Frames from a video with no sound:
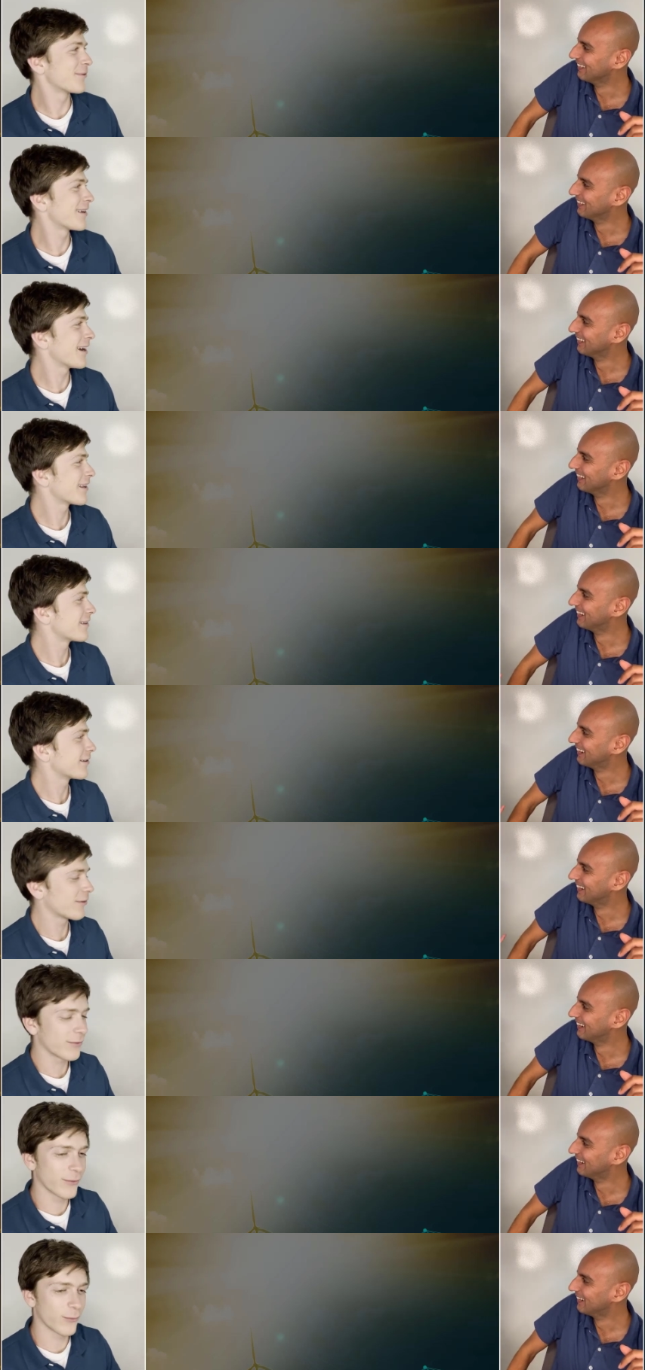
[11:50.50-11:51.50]
Speaker 1: we
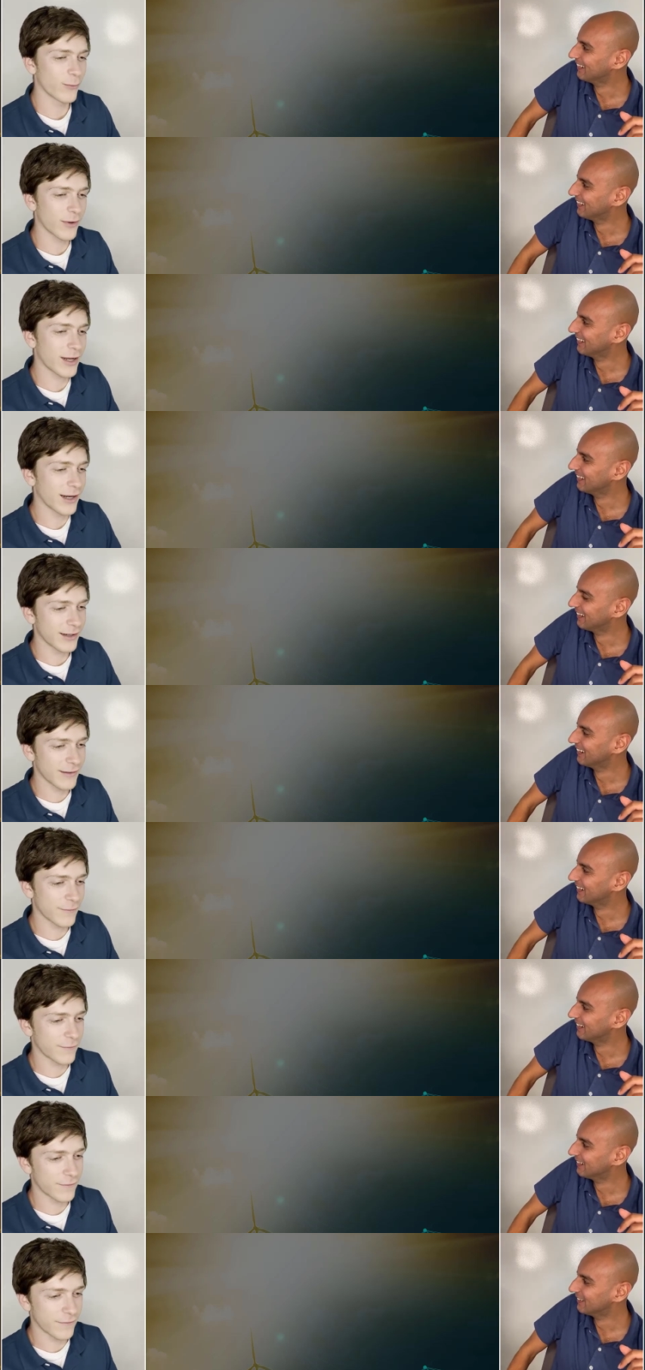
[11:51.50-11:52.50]
gotta. What kind
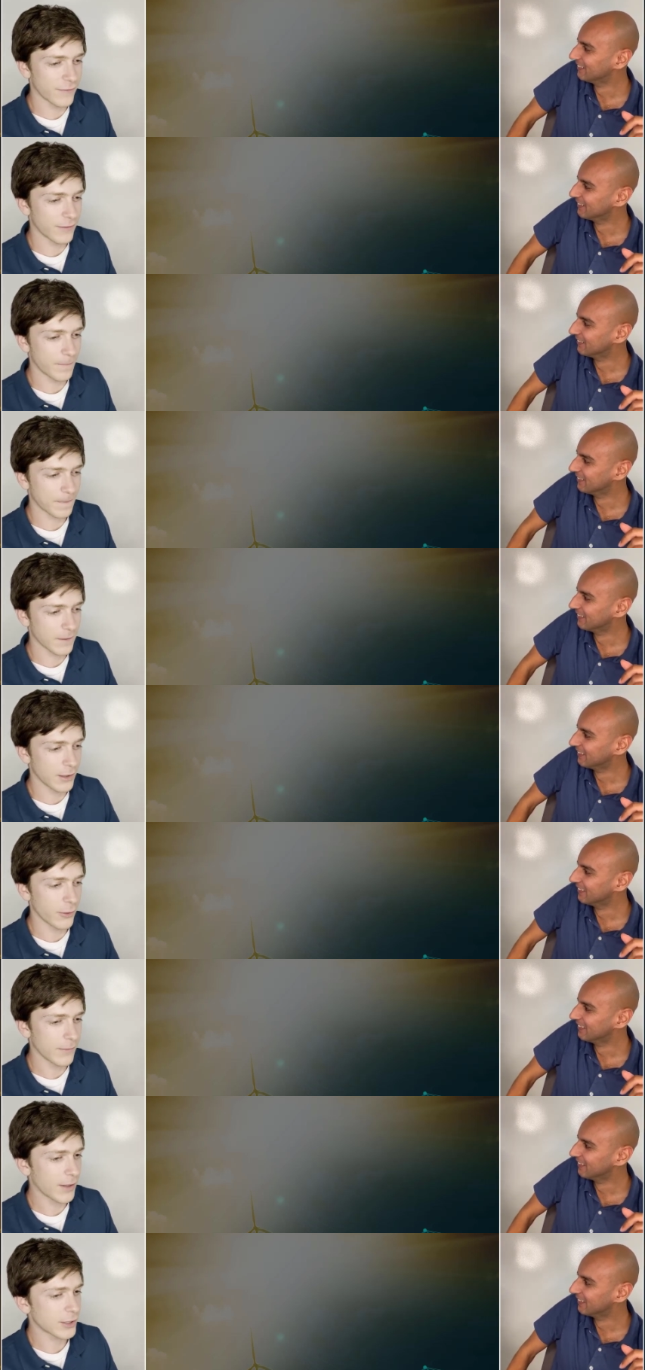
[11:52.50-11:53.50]
of you
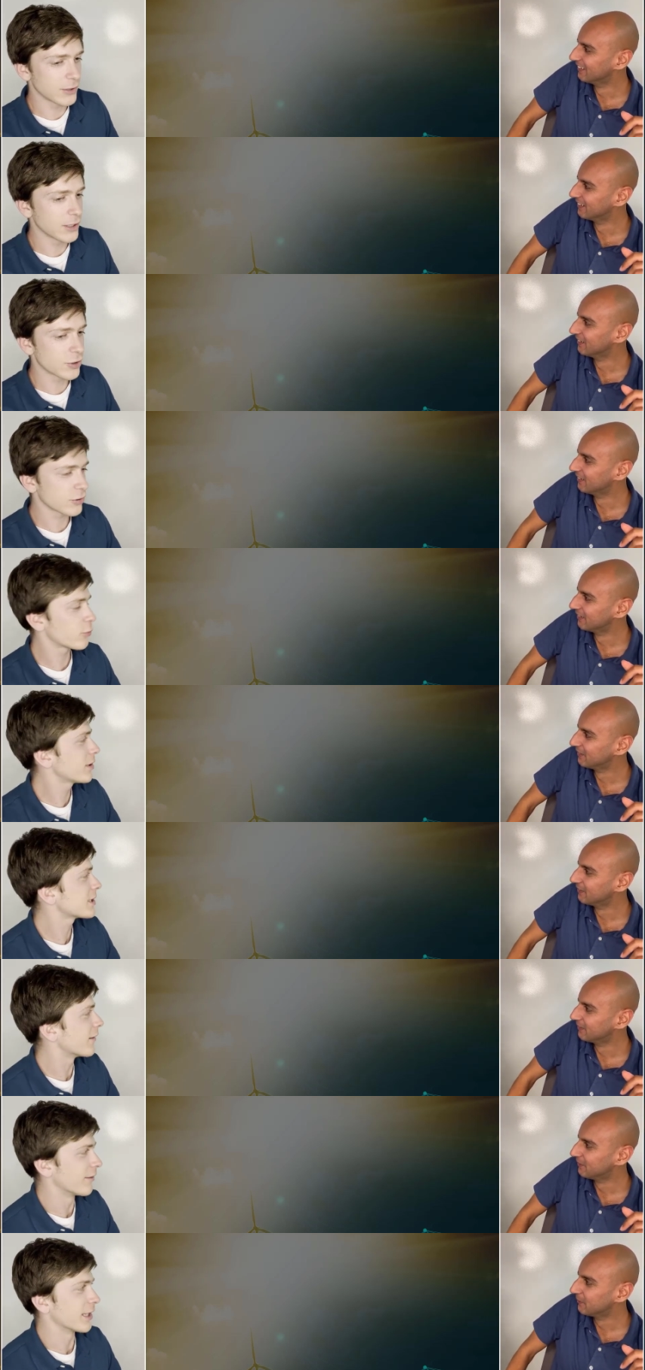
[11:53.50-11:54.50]
know impact do digital twins
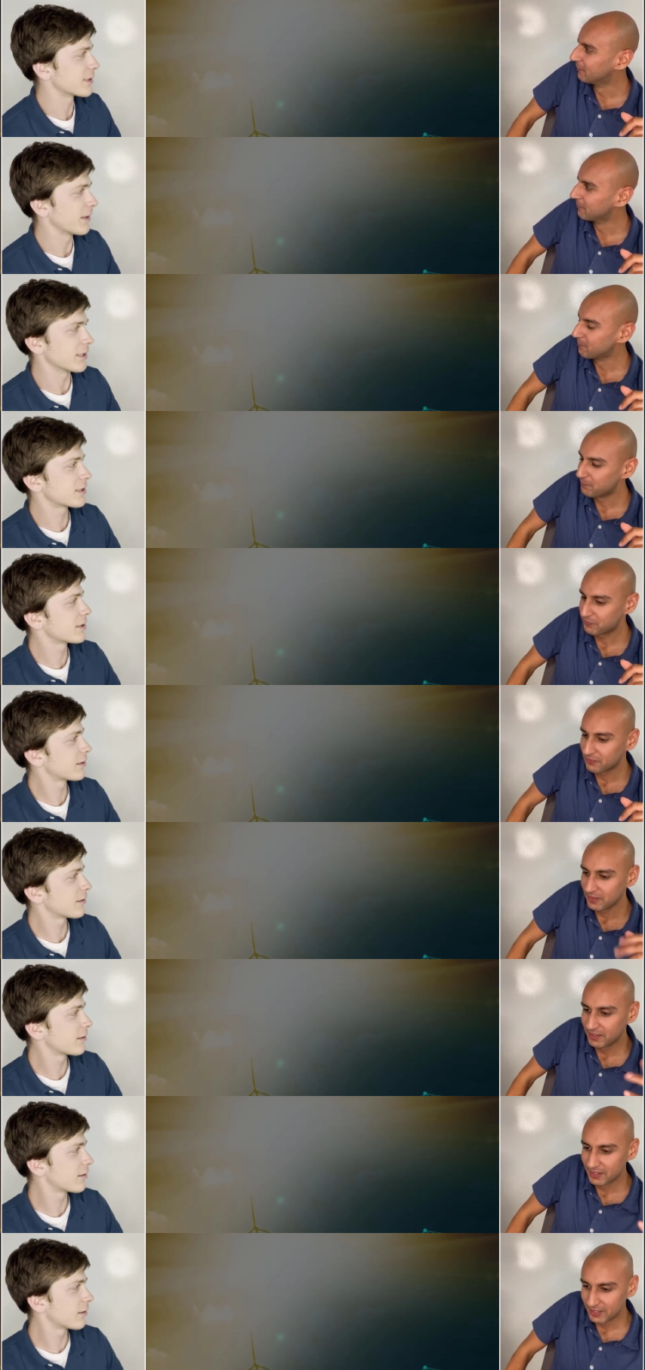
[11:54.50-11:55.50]
have in that space?
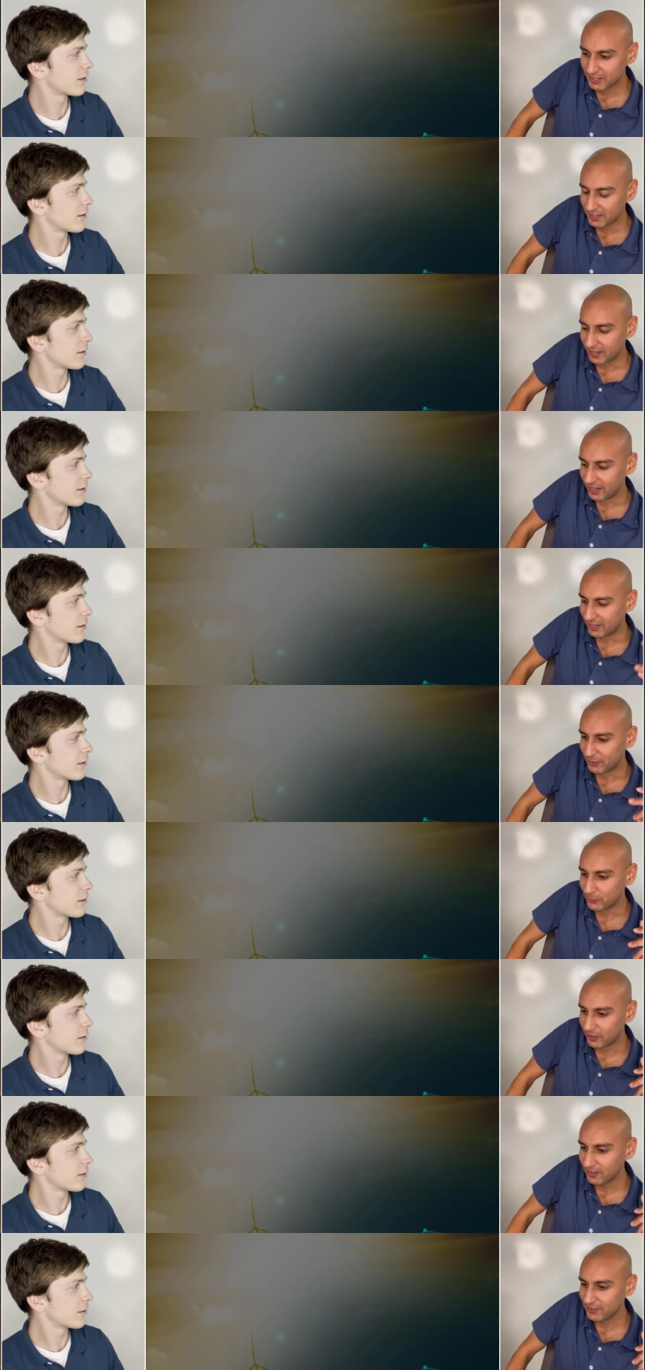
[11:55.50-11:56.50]
Speaker 2: Uh,
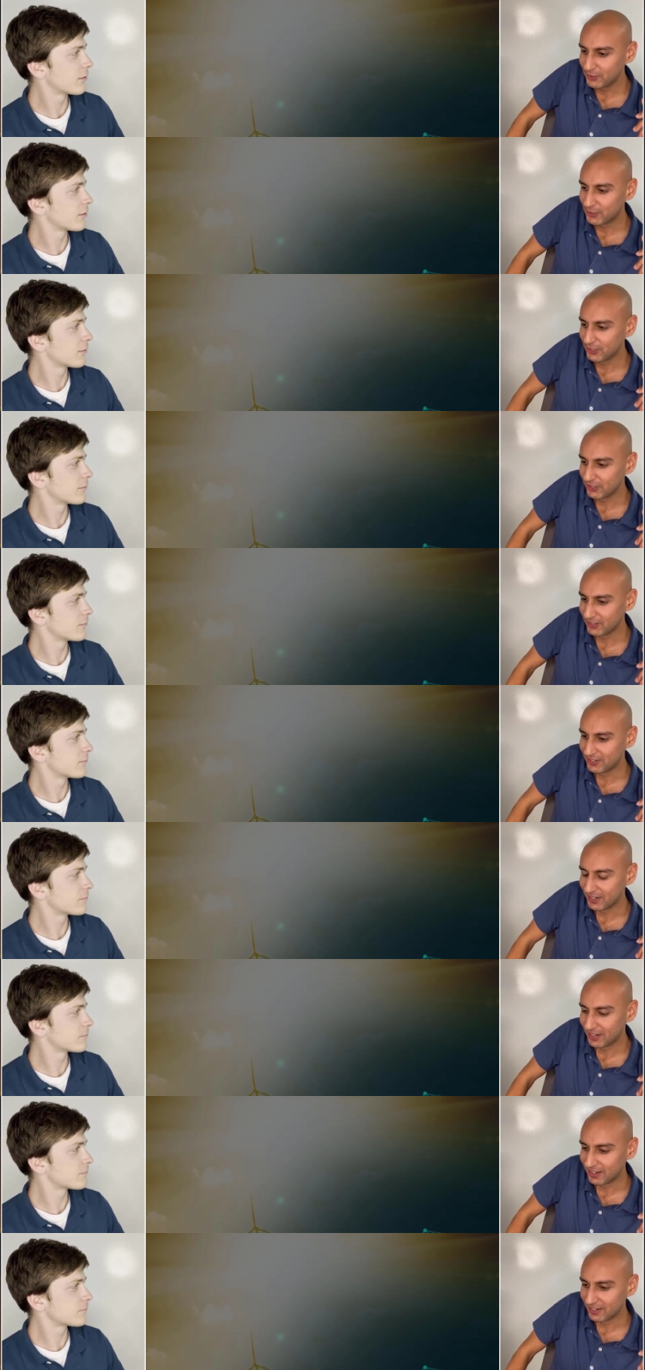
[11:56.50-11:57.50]
well, you could.
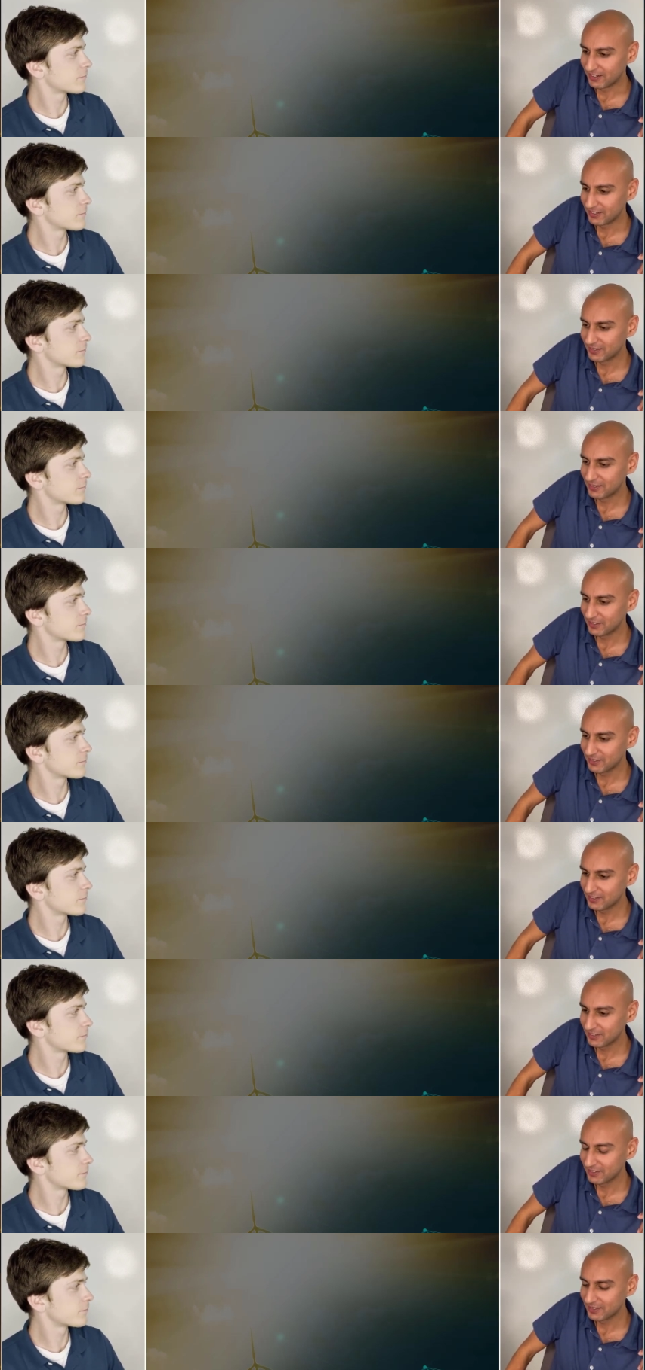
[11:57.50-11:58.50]
Uh,
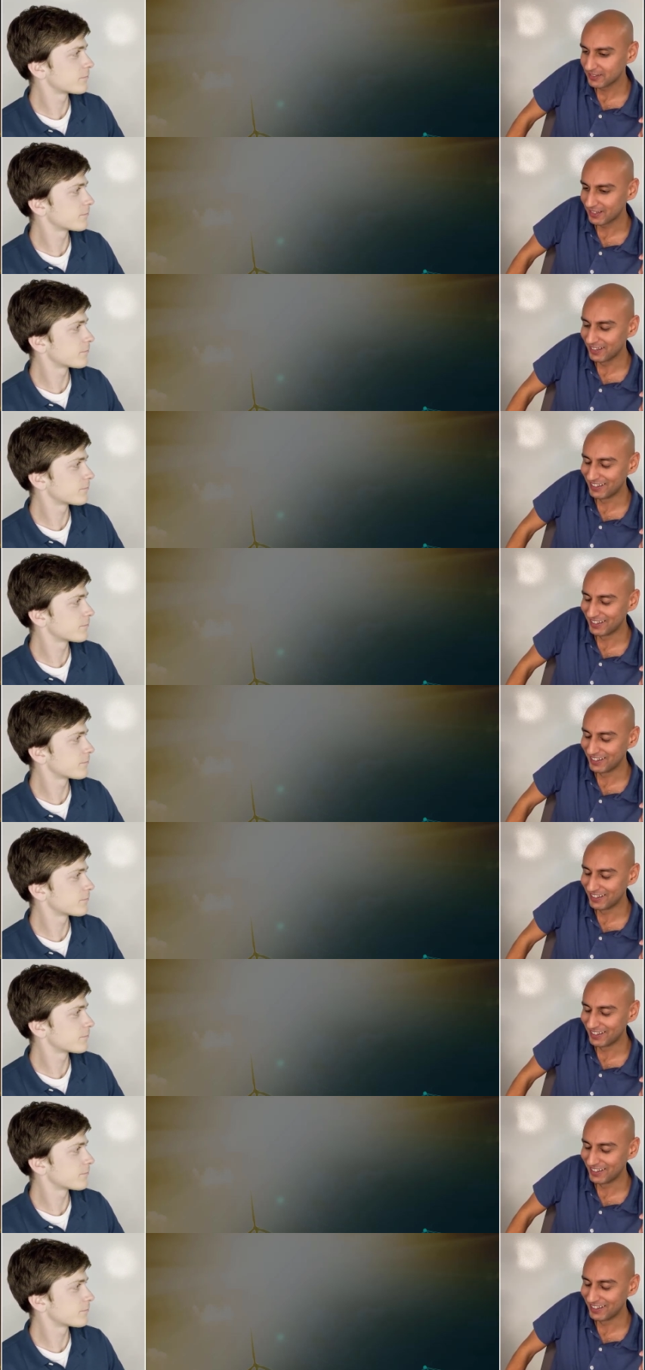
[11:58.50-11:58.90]
uh,